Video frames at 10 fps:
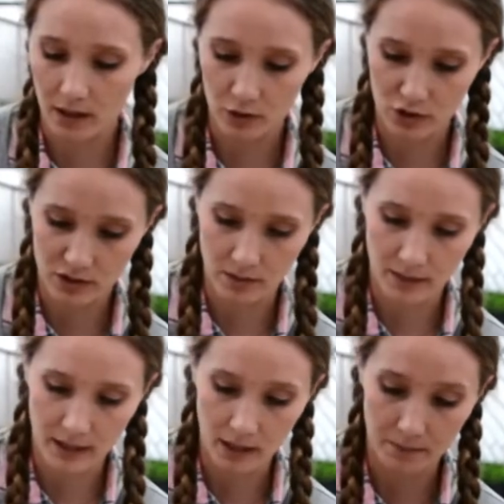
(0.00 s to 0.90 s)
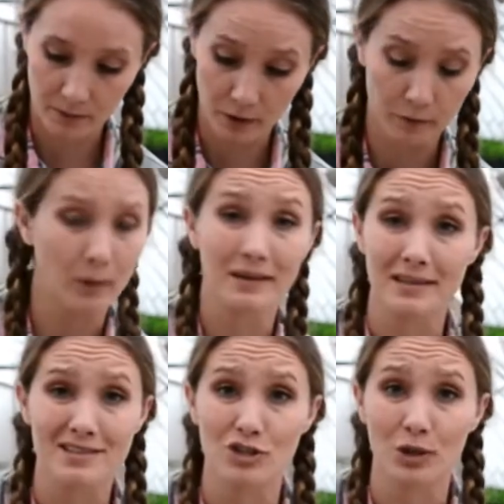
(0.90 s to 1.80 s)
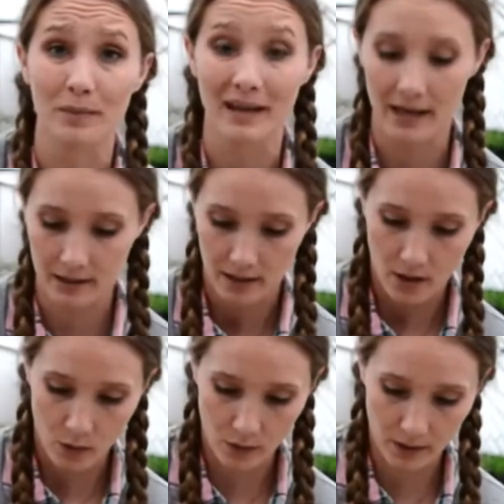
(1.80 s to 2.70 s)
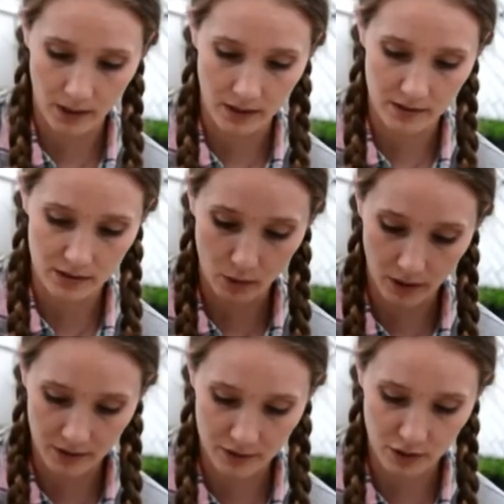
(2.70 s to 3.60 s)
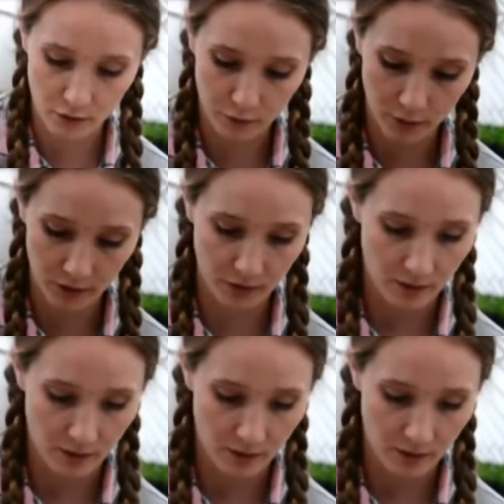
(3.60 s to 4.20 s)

just to make up for if one doesn't germinate or so on and so forth.